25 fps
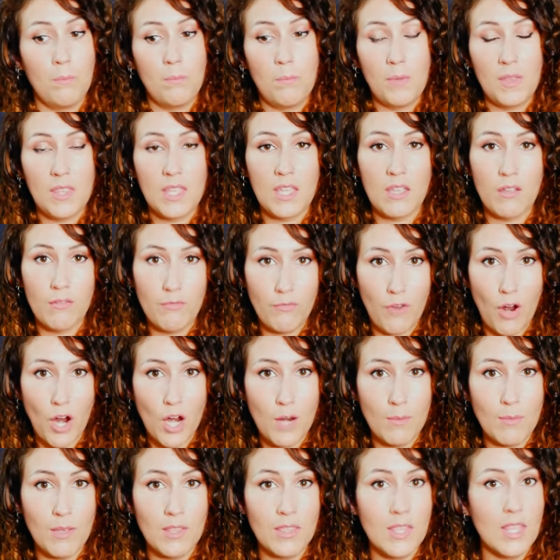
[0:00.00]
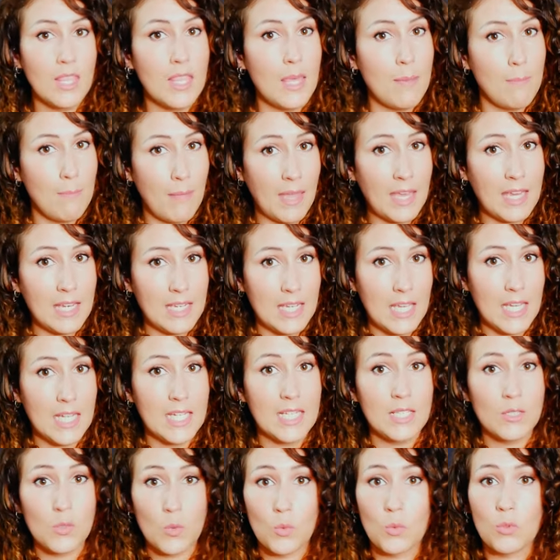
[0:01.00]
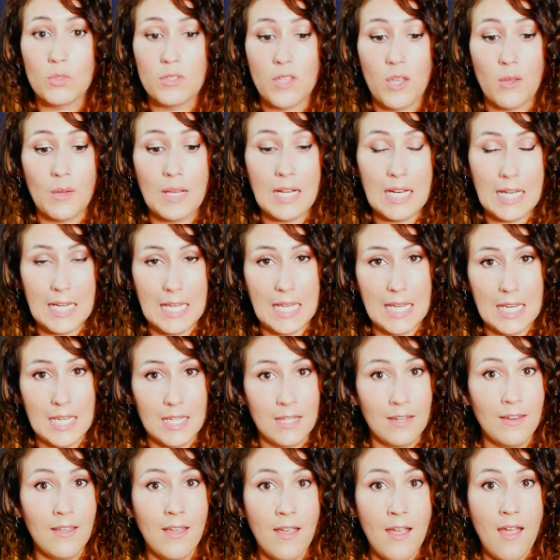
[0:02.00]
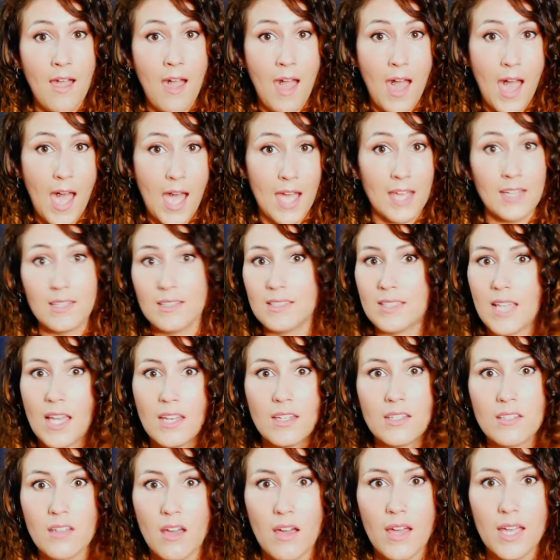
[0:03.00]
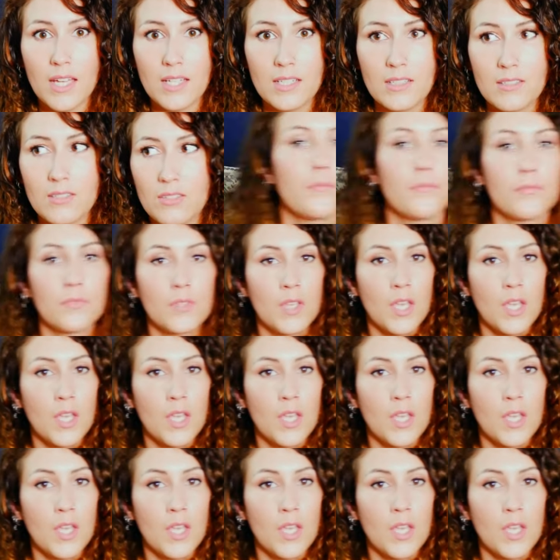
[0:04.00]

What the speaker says: but the environment that they're made in is also clean and sanitized.